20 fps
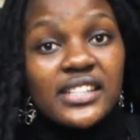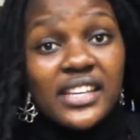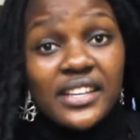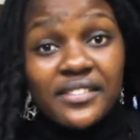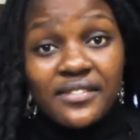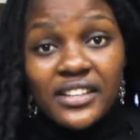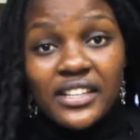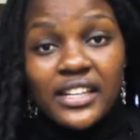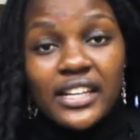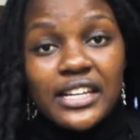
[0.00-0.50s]

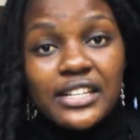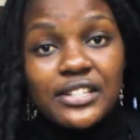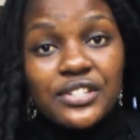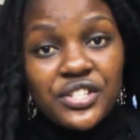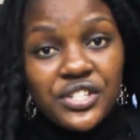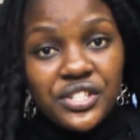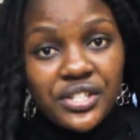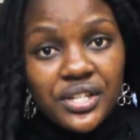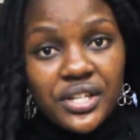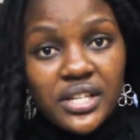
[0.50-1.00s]
They even
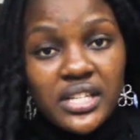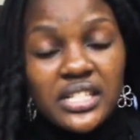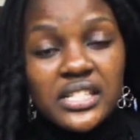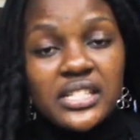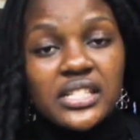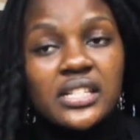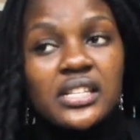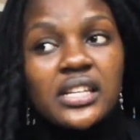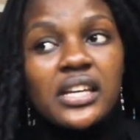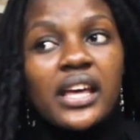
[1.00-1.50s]
had
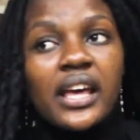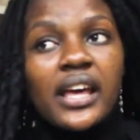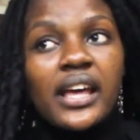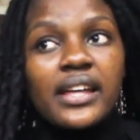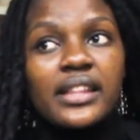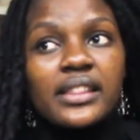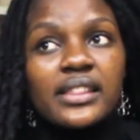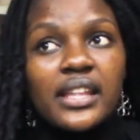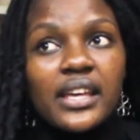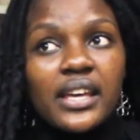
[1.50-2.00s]
Charity.
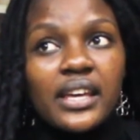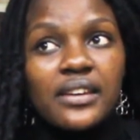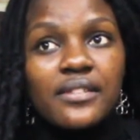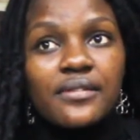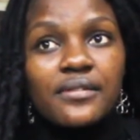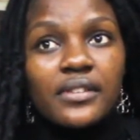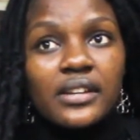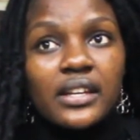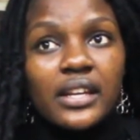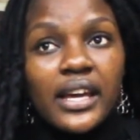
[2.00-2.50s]
They
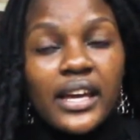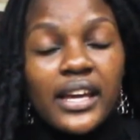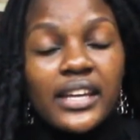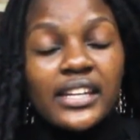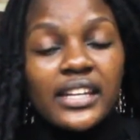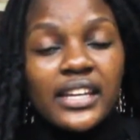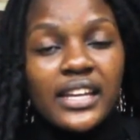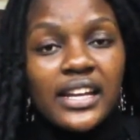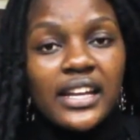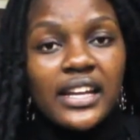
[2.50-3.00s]
even
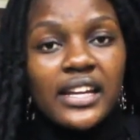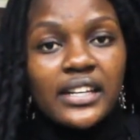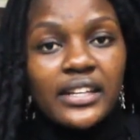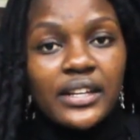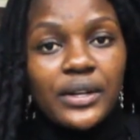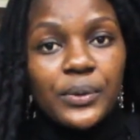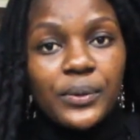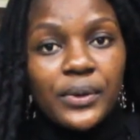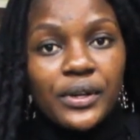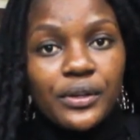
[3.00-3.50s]
had
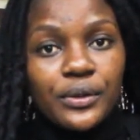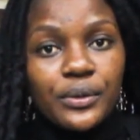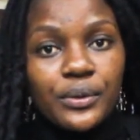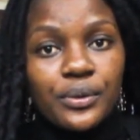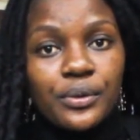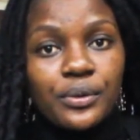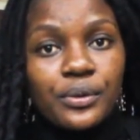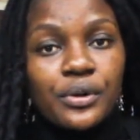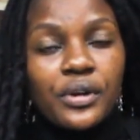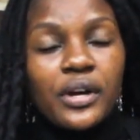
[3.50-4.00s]
Hilary
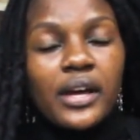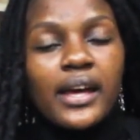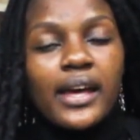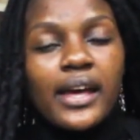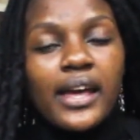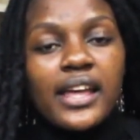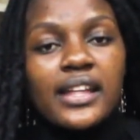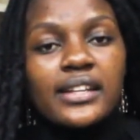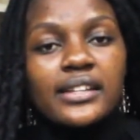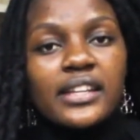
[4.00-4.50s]
Reno,
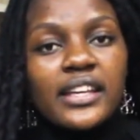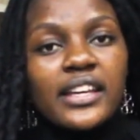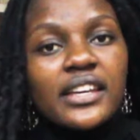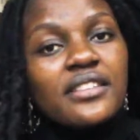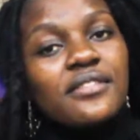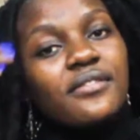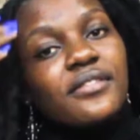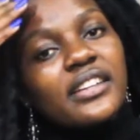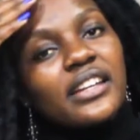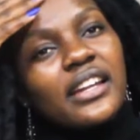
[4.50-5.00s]
and they
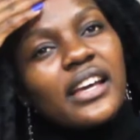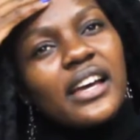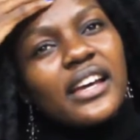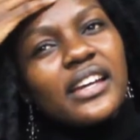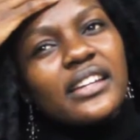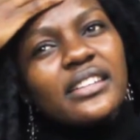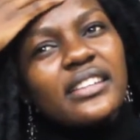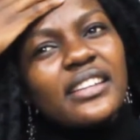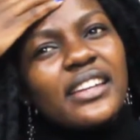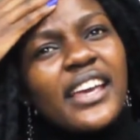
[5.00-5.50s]
even
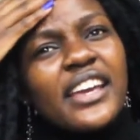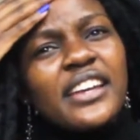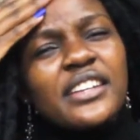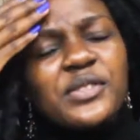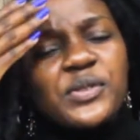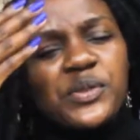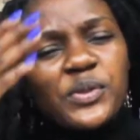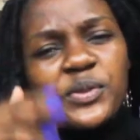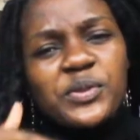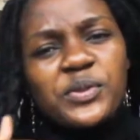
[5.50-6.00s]
had
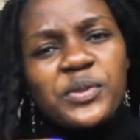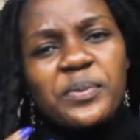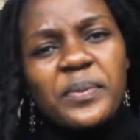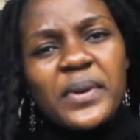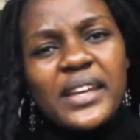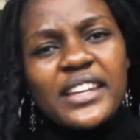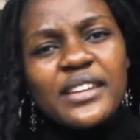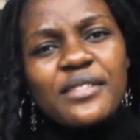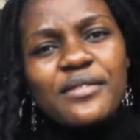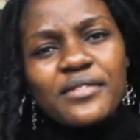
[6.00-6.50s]
like so so
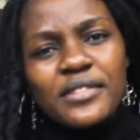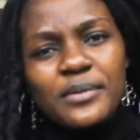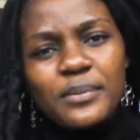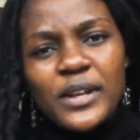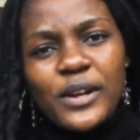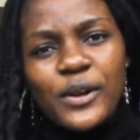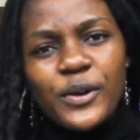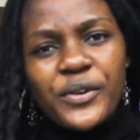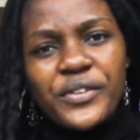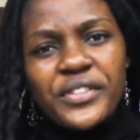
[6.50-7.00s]
many
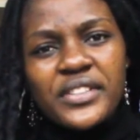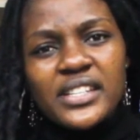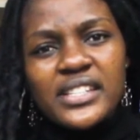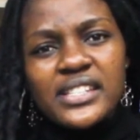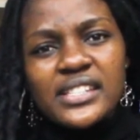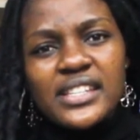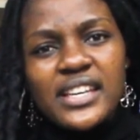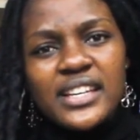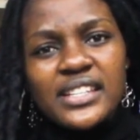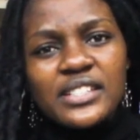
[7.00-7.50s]
female
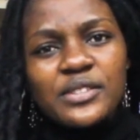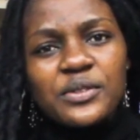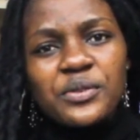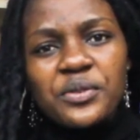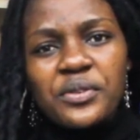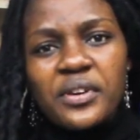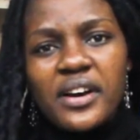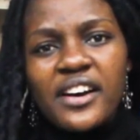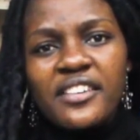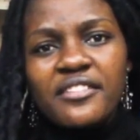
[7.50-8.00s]
authors that you
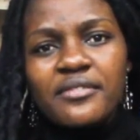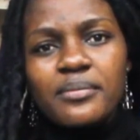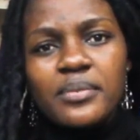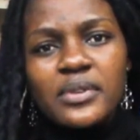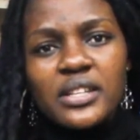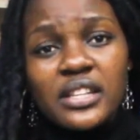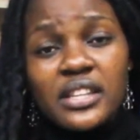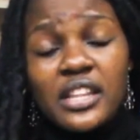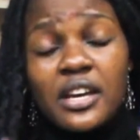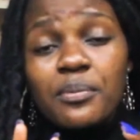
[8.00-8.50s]
know have
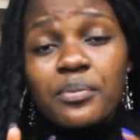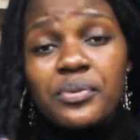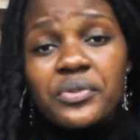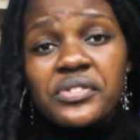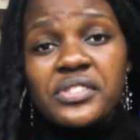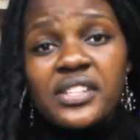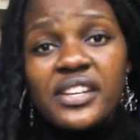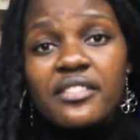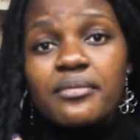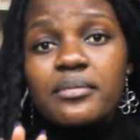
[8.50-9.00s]
been their
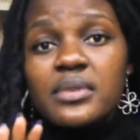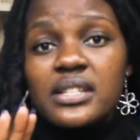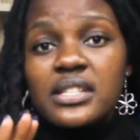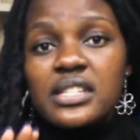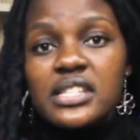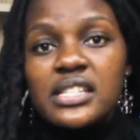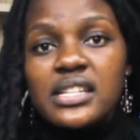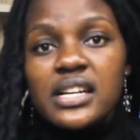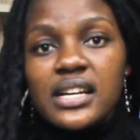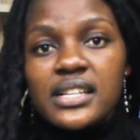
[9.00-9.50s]
books have
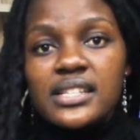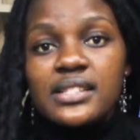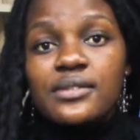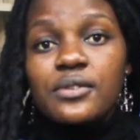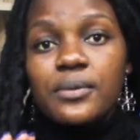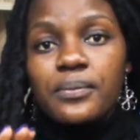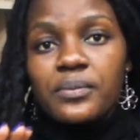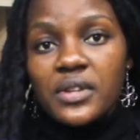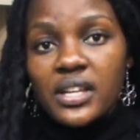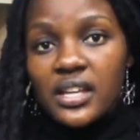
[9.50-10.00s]
been scarce
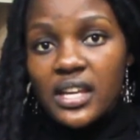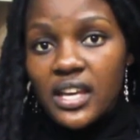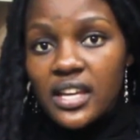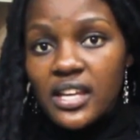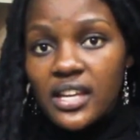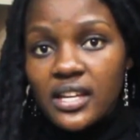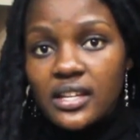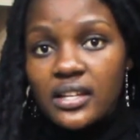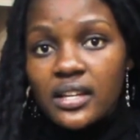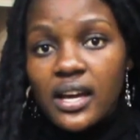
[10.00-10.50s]
from the
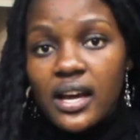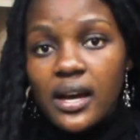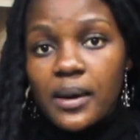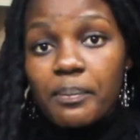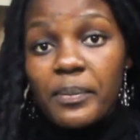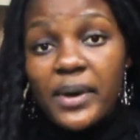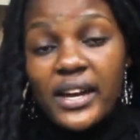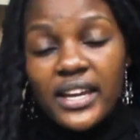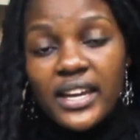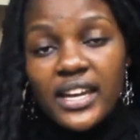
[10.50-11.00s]
Kenyan
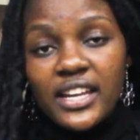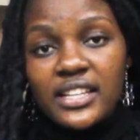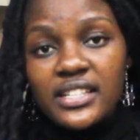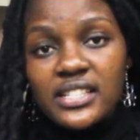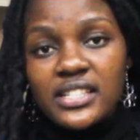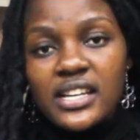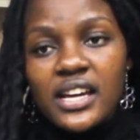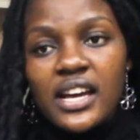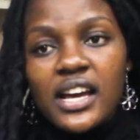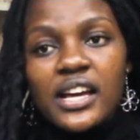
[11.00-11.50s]
uh,
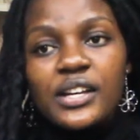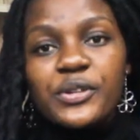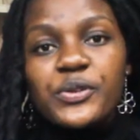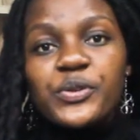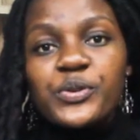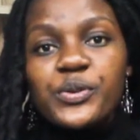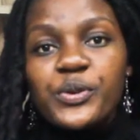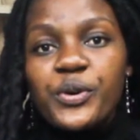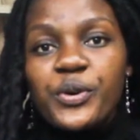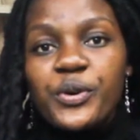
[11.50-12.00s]
market.
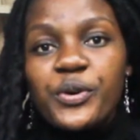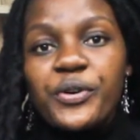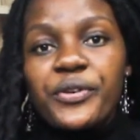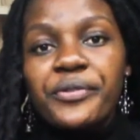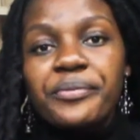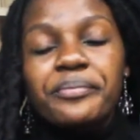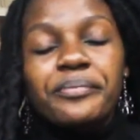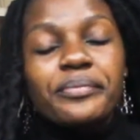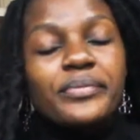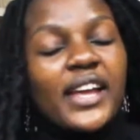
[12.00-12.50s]

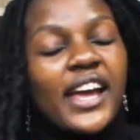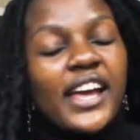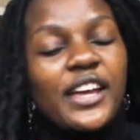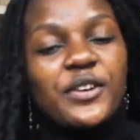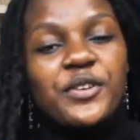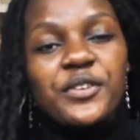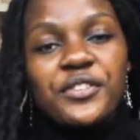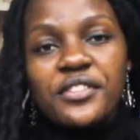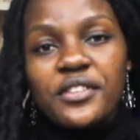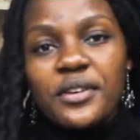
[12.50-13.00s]
So
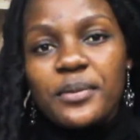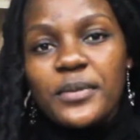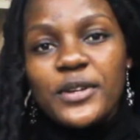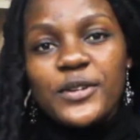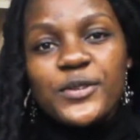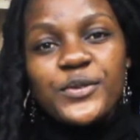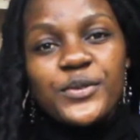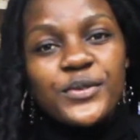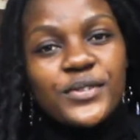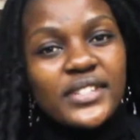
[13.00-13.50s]
I got them
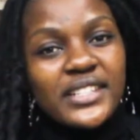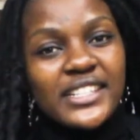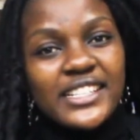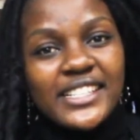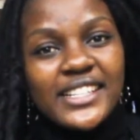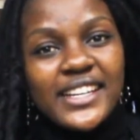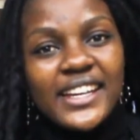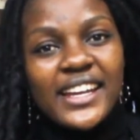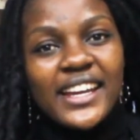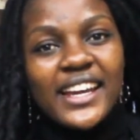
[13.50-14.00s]
into
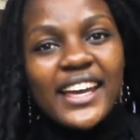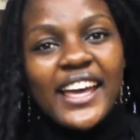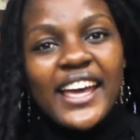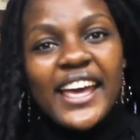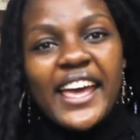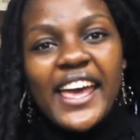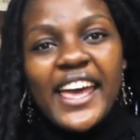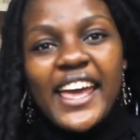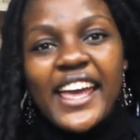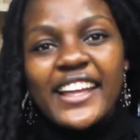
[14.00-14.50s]
reading,
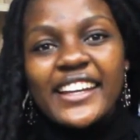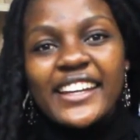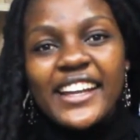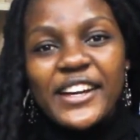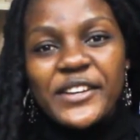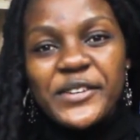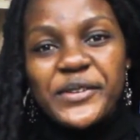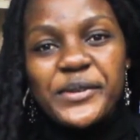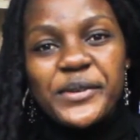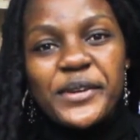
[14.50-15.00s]
and
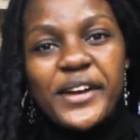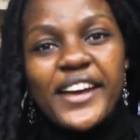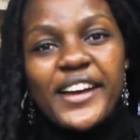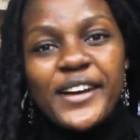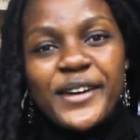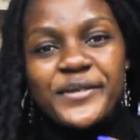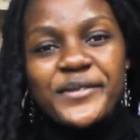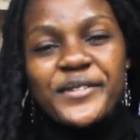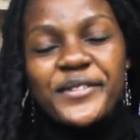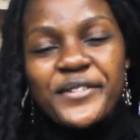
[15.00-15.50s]
also
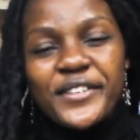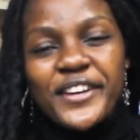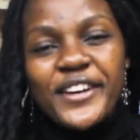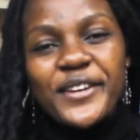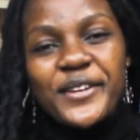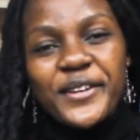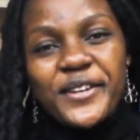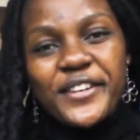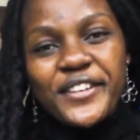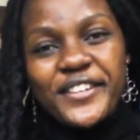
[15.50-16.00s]
I have a
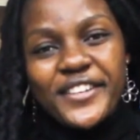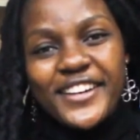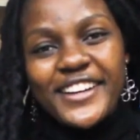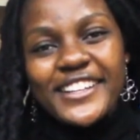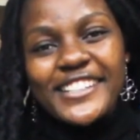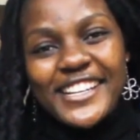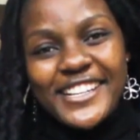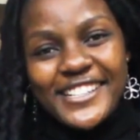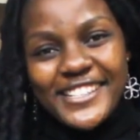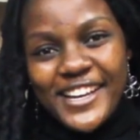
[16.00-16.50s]
very
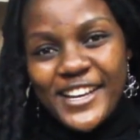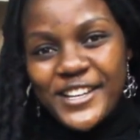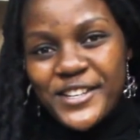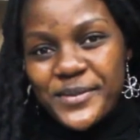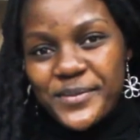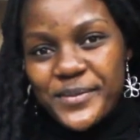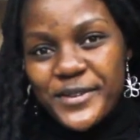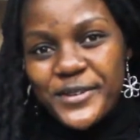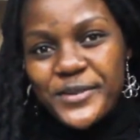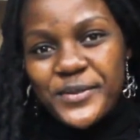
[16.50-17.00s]
great
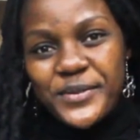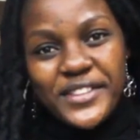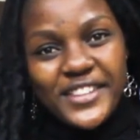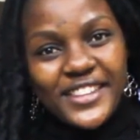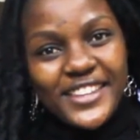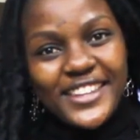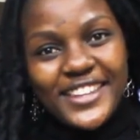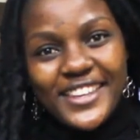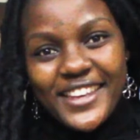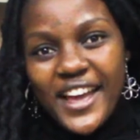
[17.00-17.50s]
attachment
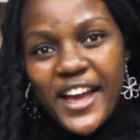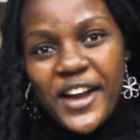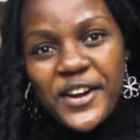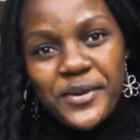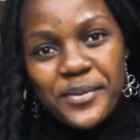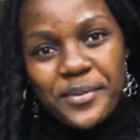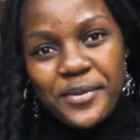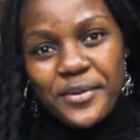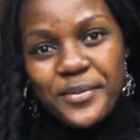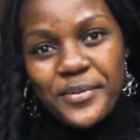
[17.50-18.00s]
with
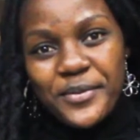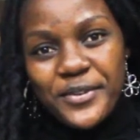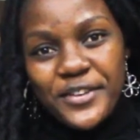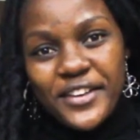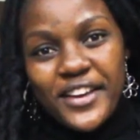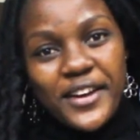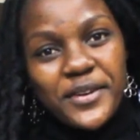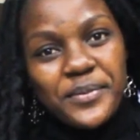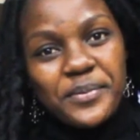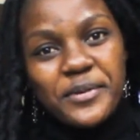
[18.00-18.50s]
young people,
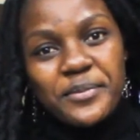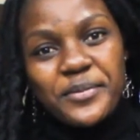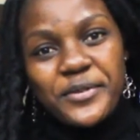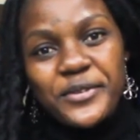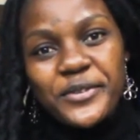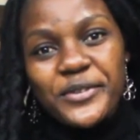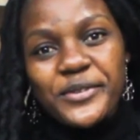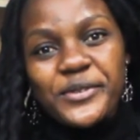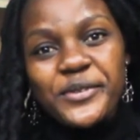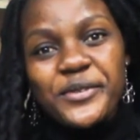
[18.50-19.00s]
young
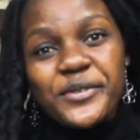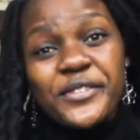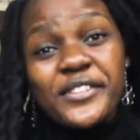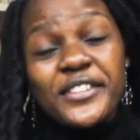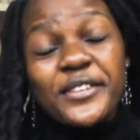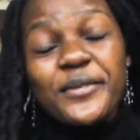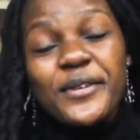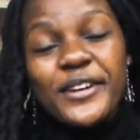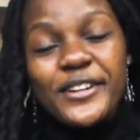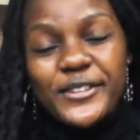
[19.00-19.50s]
people because you know
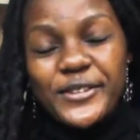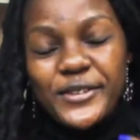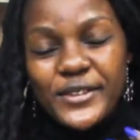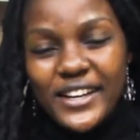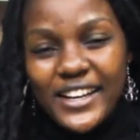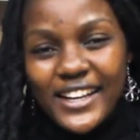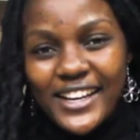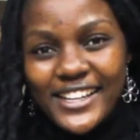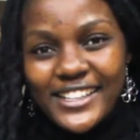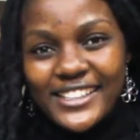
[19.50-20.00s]
they want
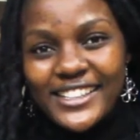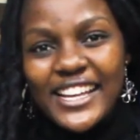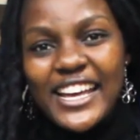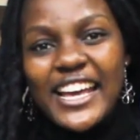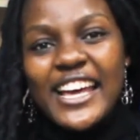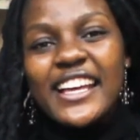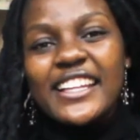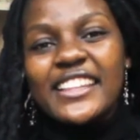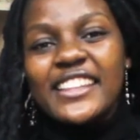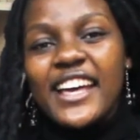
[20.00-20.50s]
to learn,
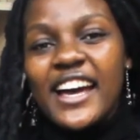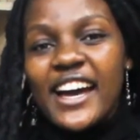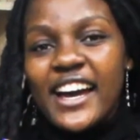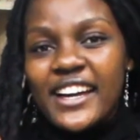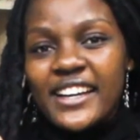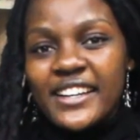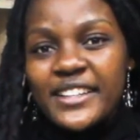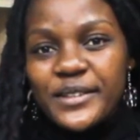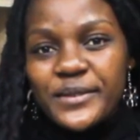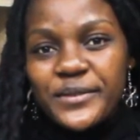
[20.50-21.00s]
they're
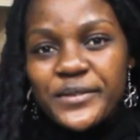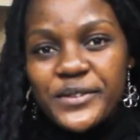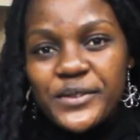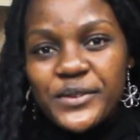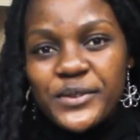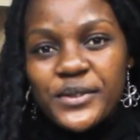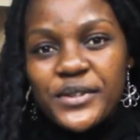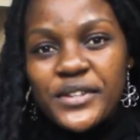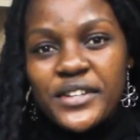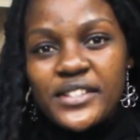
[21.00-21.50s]
hungry
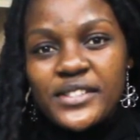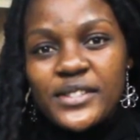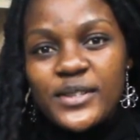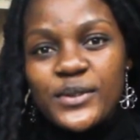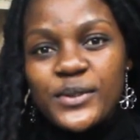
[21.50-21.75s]
for stories.